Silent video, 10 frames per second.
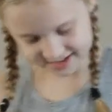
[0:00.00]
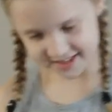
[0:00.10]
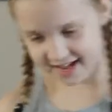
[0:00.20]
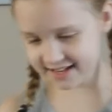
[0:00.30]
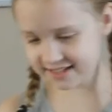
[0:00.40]

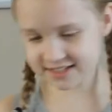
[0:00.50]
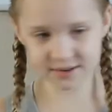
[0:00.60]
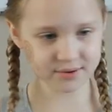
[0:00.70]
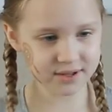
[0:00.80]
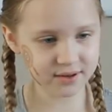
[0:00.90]
That is
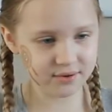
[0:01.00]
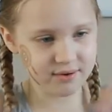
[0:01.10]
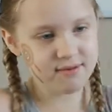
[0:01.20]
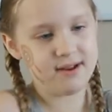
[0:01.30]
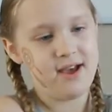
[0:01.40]
so cute.
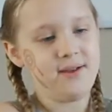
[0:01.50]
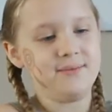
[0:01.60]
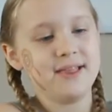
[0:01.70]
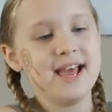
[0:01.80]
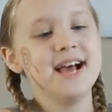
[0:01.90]
Okay,
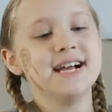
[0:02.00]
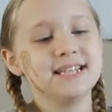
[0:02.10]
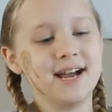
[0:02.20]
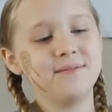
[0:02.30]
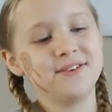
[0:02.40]

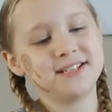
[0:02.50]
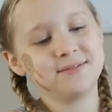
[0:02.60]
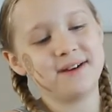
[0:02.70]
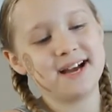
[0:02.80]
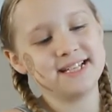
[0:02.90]
time for
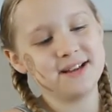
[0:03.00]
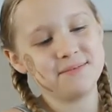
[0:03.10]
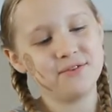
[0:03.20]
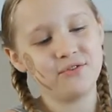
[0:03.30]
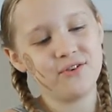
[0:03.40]
surprise
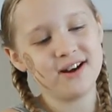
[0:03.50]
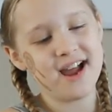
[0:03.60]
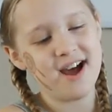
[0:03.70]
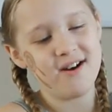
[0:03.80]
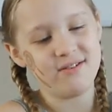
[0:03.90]
number four
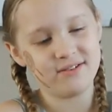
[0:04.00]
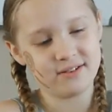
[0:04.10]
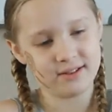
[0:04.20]
now.